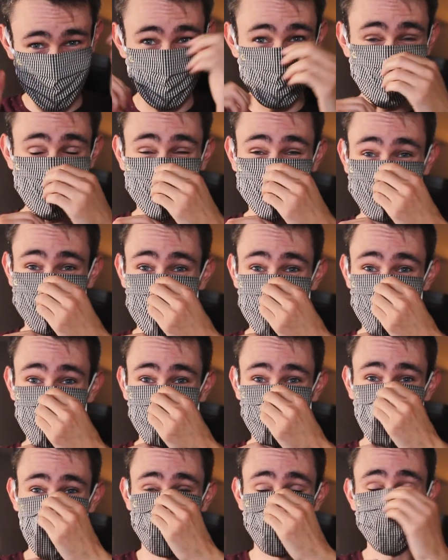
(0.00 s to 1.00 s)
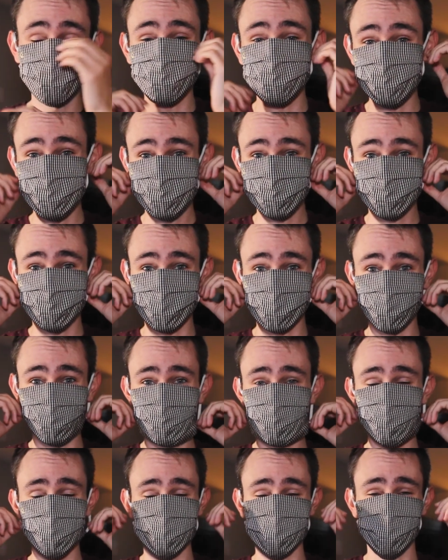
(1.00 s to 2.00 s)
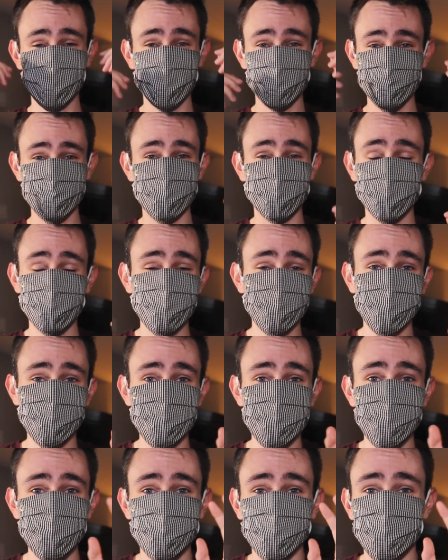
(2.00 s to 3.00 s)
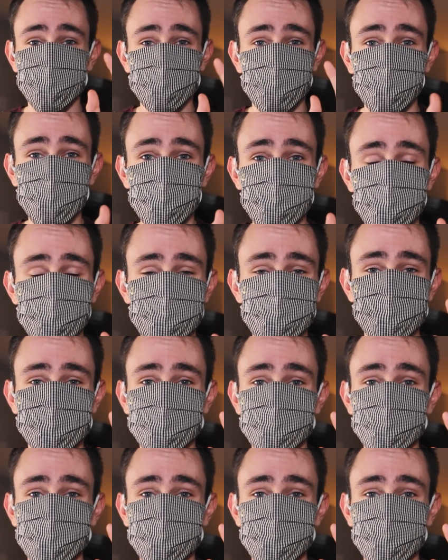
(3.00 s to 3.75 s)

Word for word: people probably wearing these things when you're watching interviews and podiums,